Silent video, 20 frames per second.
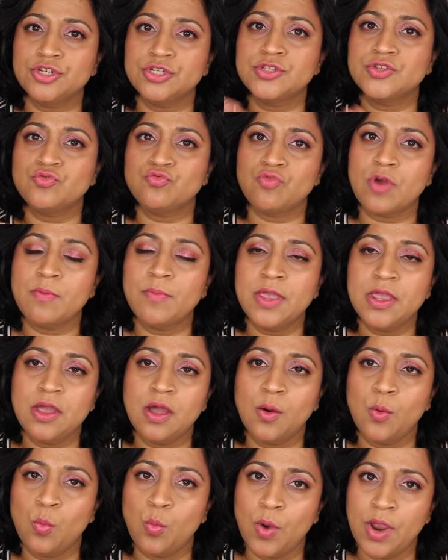just rubbing
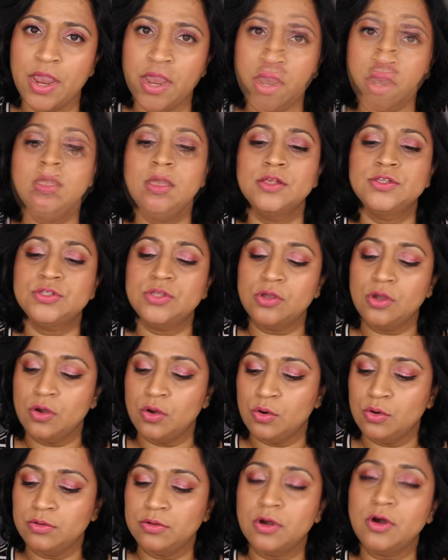away.
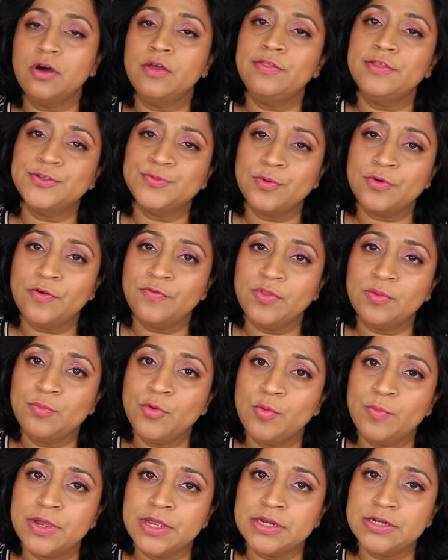So on the spur of the
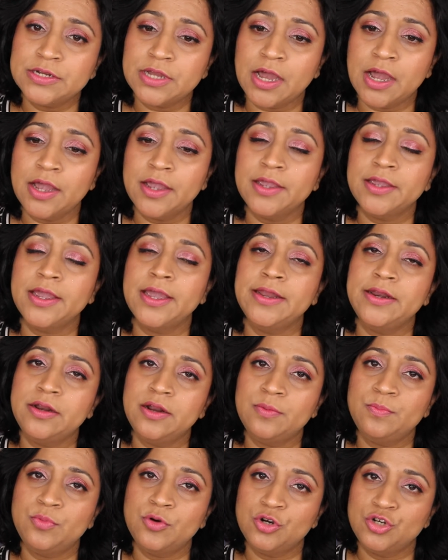moment, I ended
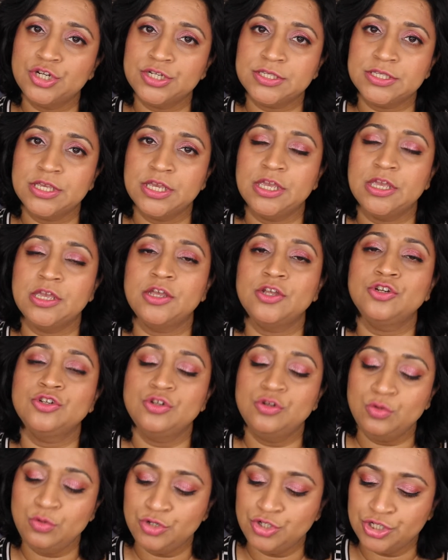up purchasing
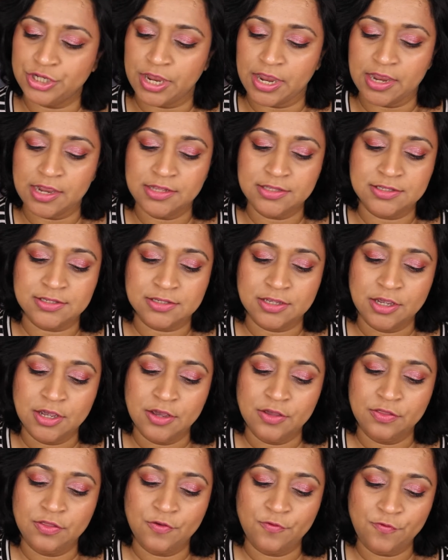2 shades.
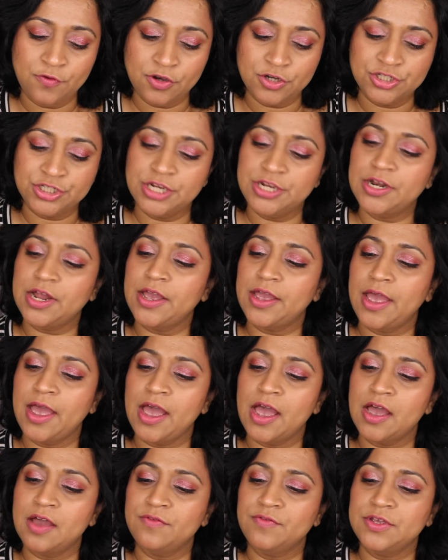The first shade I
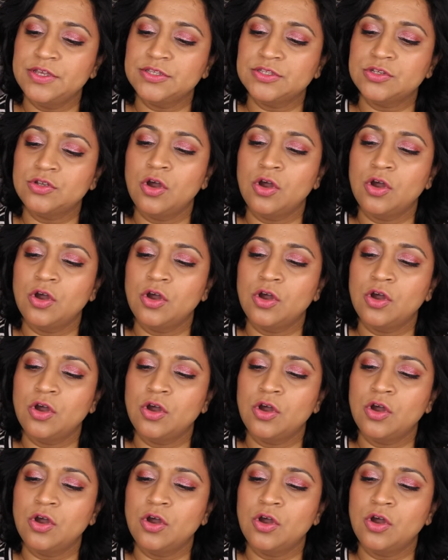have is